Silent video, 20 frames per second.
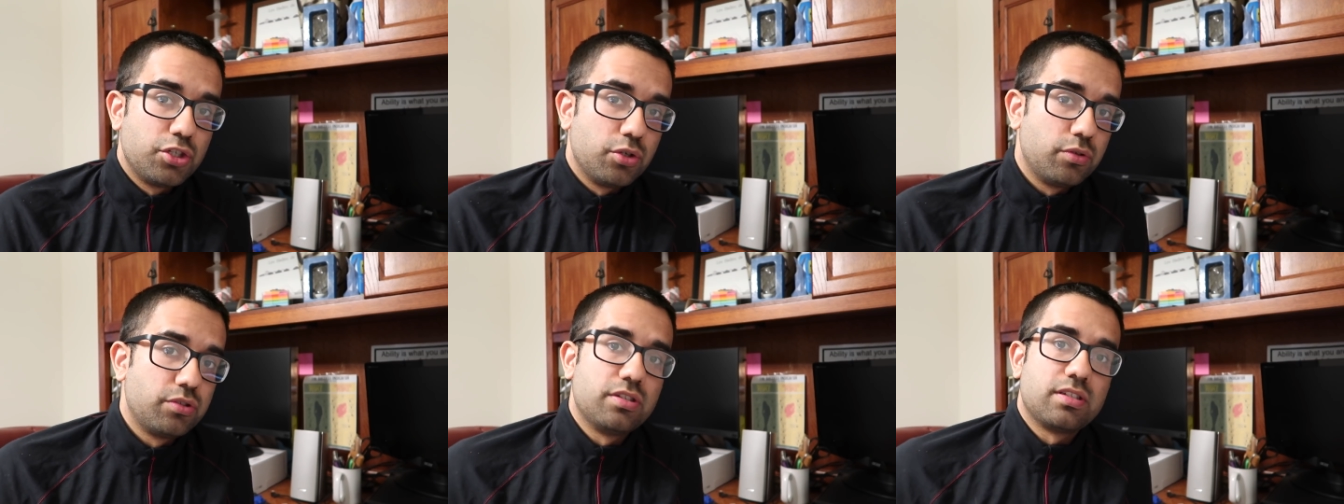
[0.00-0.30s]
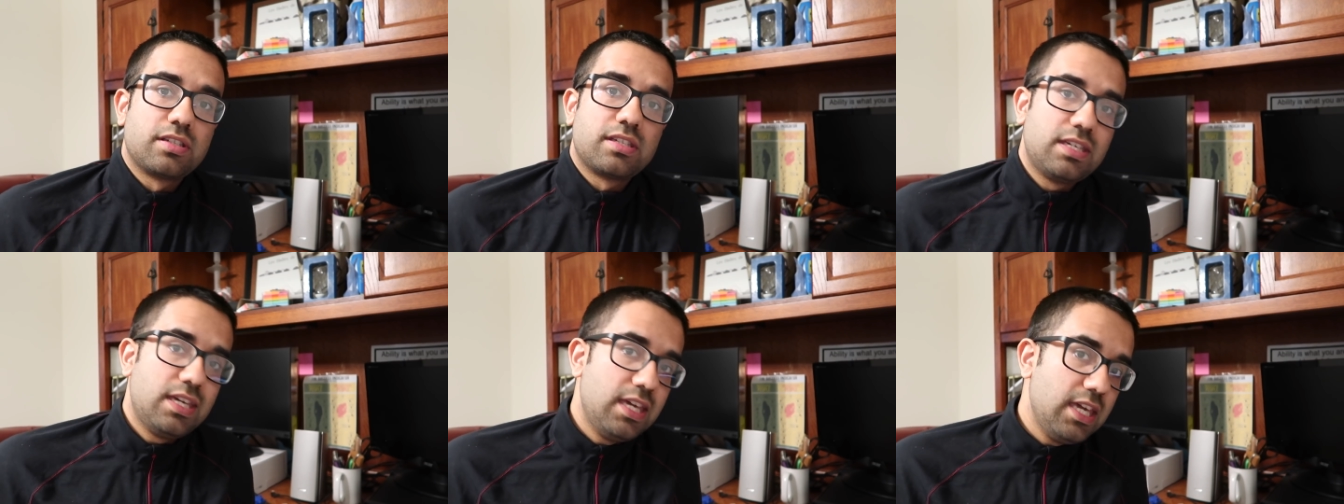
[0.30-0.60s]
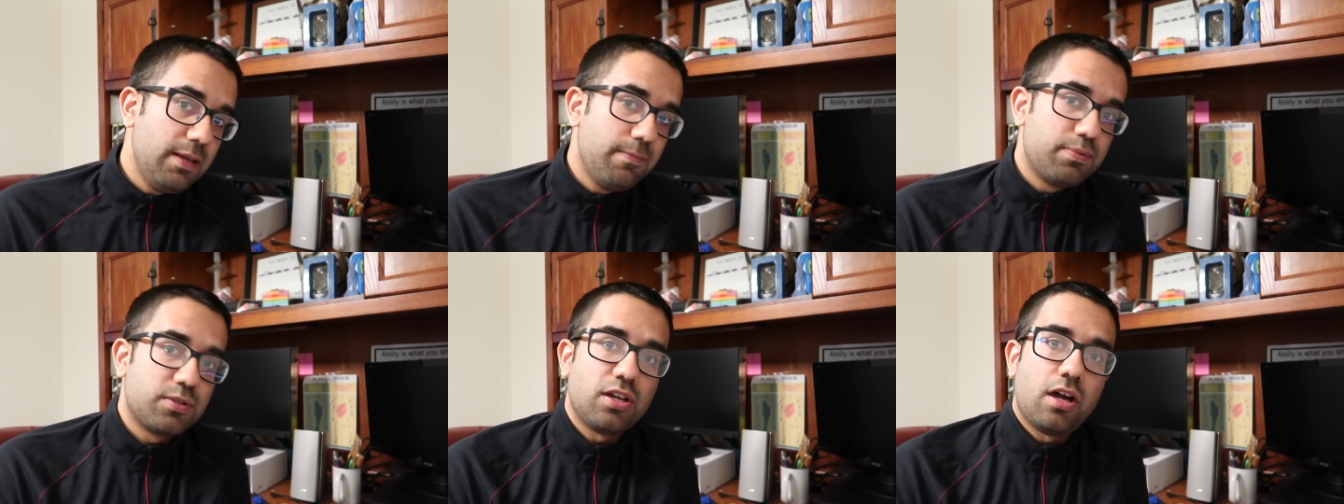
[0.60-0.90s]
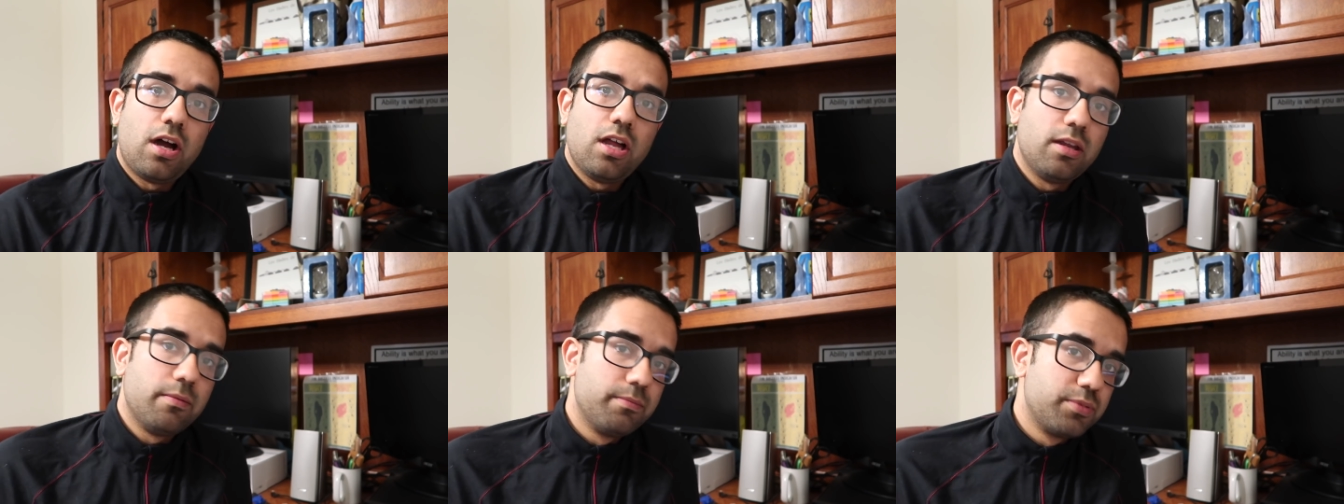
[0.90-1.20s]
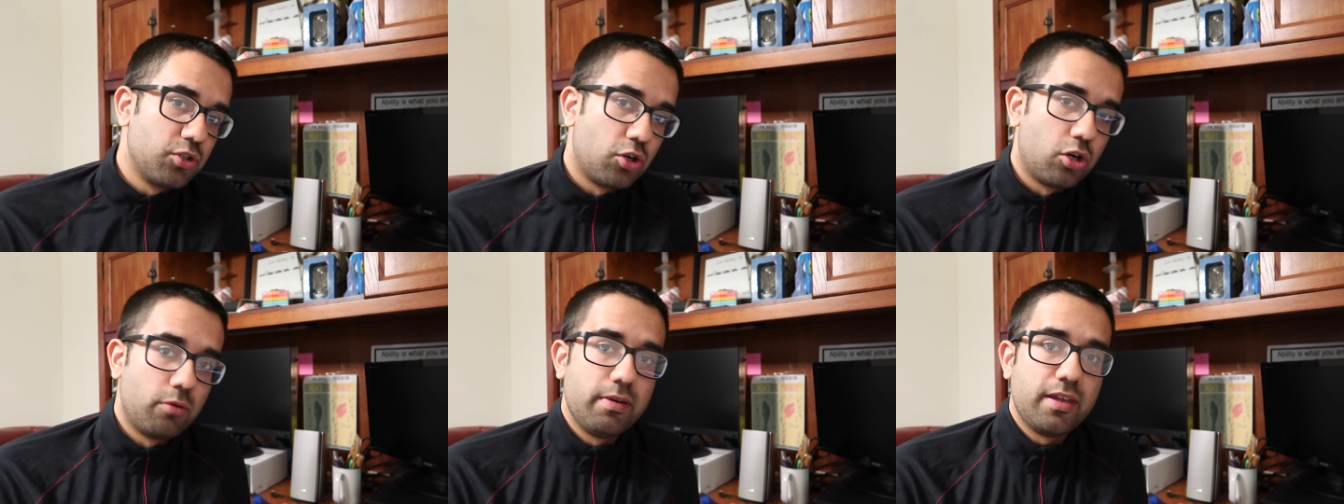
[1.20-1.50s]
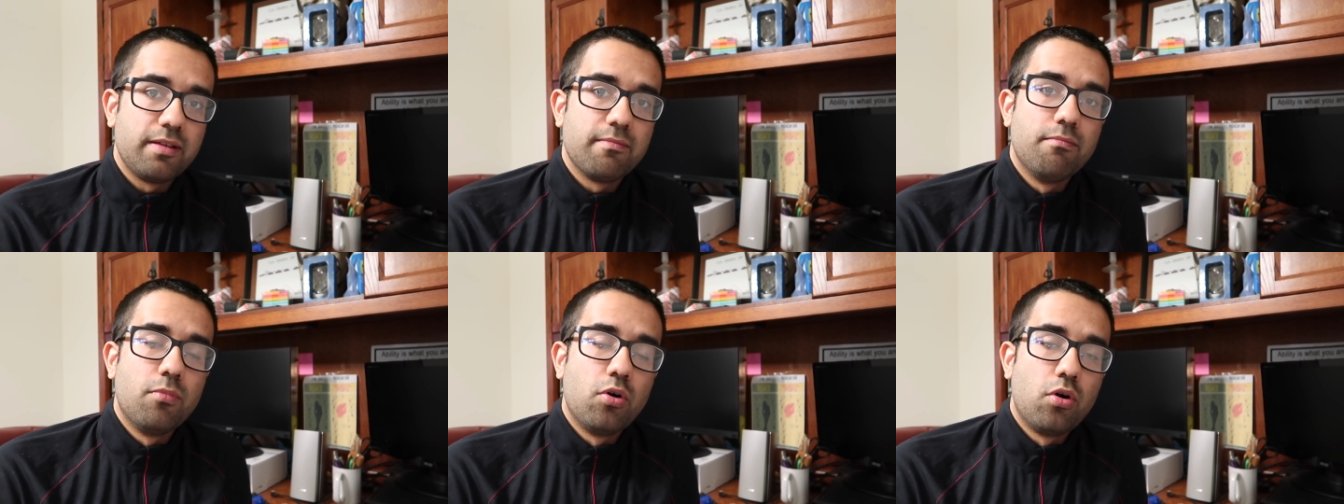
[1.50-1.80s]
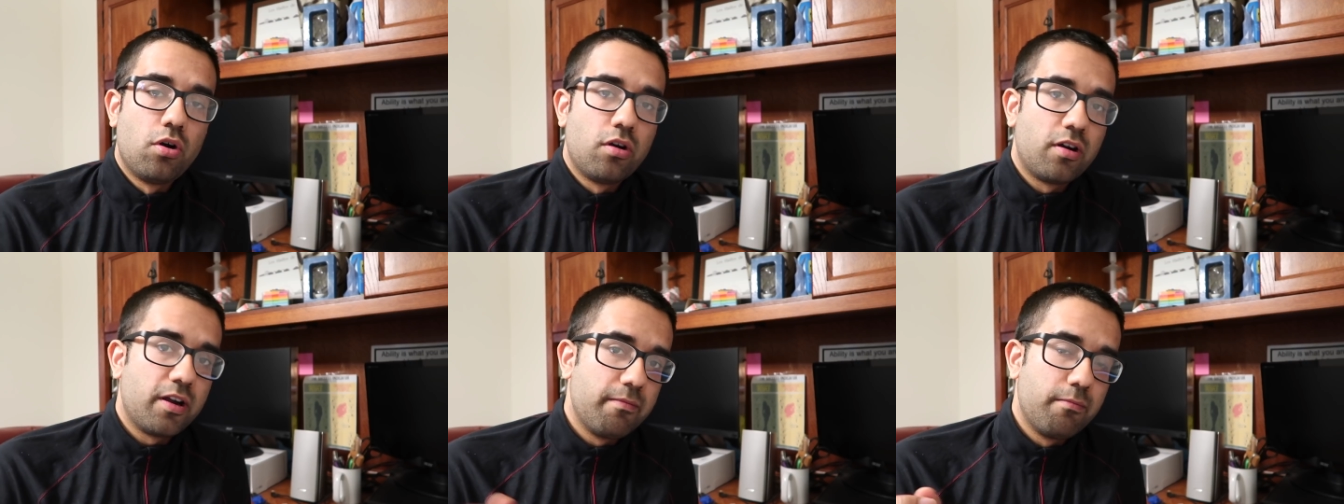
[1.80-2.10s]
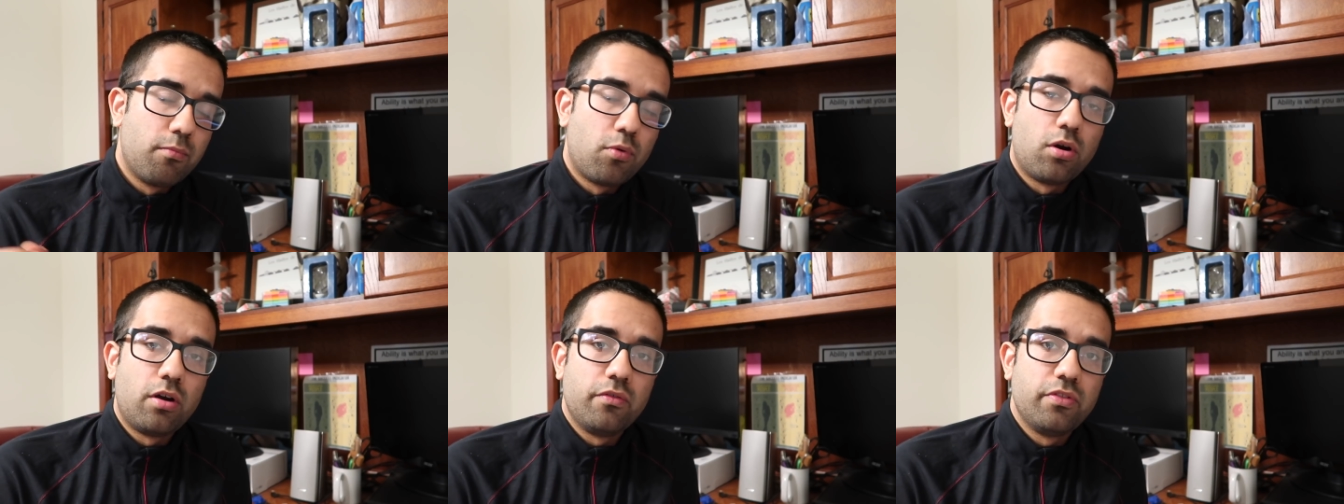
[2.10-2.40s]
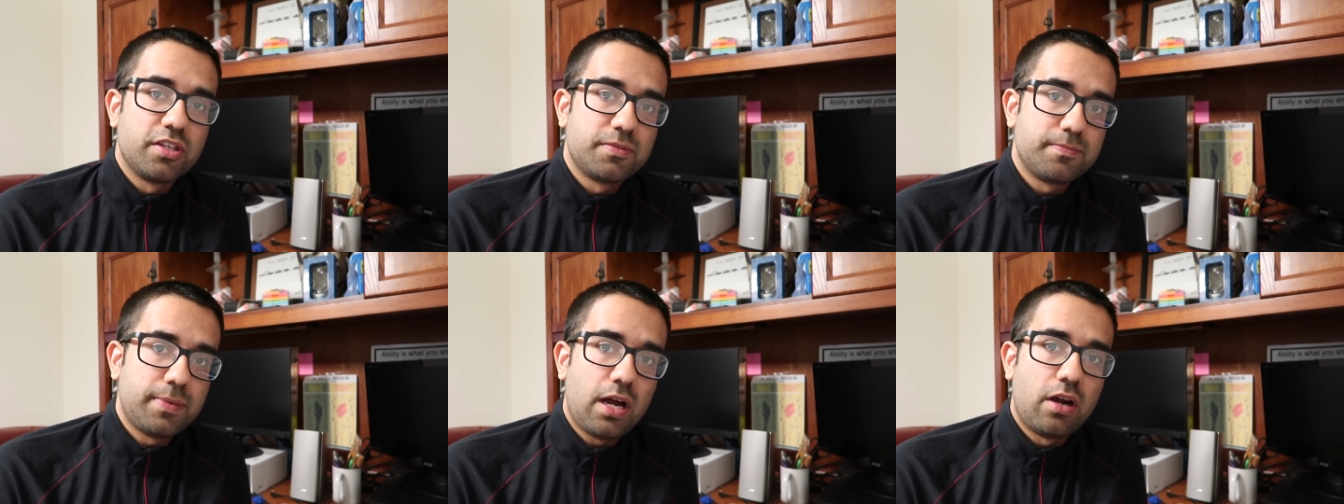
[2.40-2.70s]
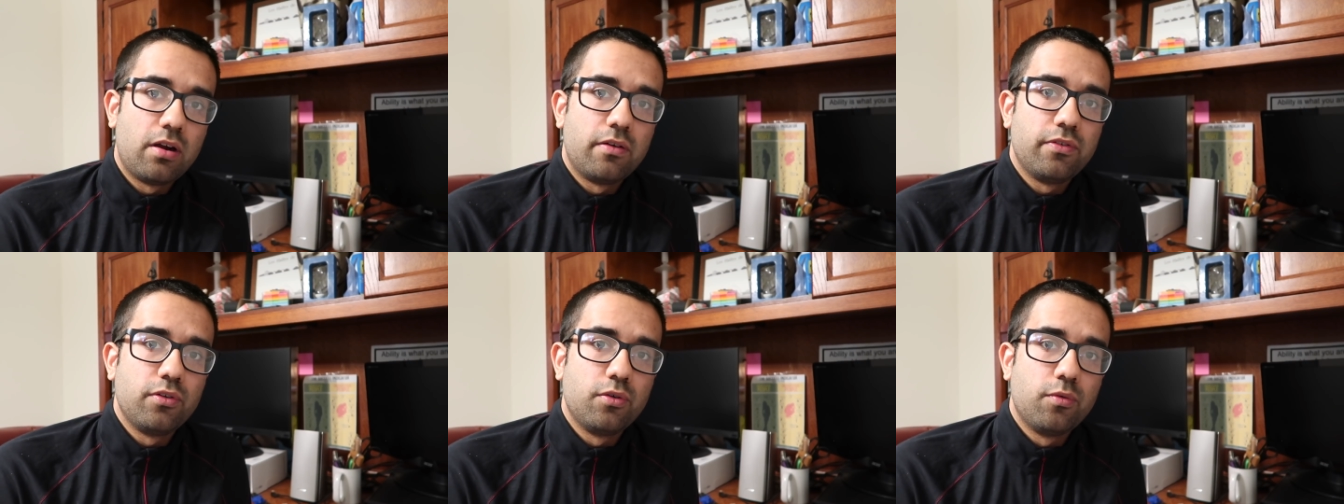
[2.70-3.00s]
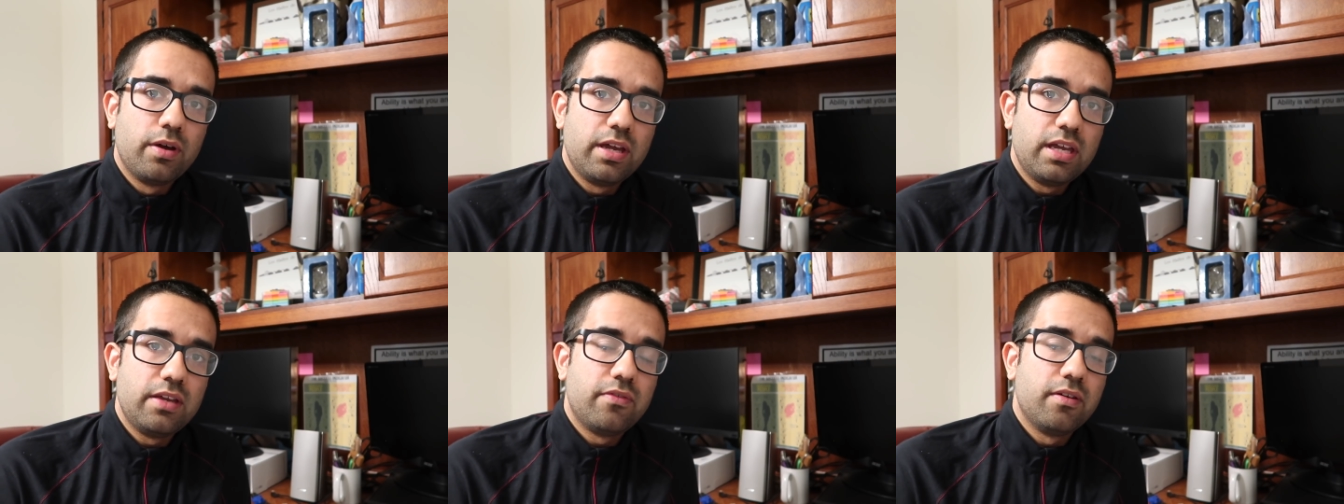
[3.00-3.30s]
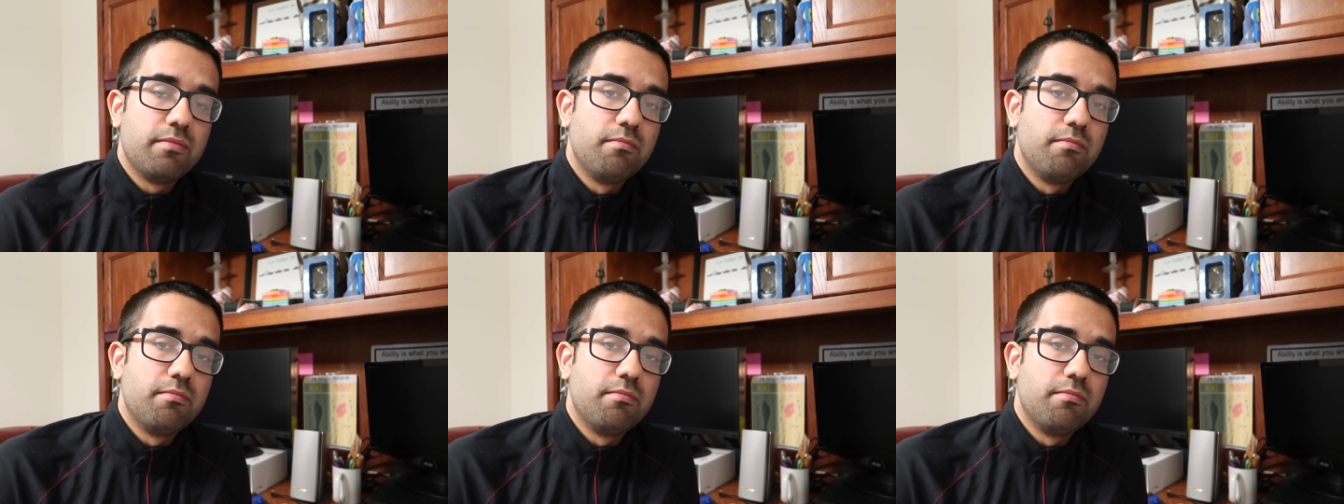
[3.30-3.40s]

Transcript: So it just keeps on absorbing more and more of this powerful wave,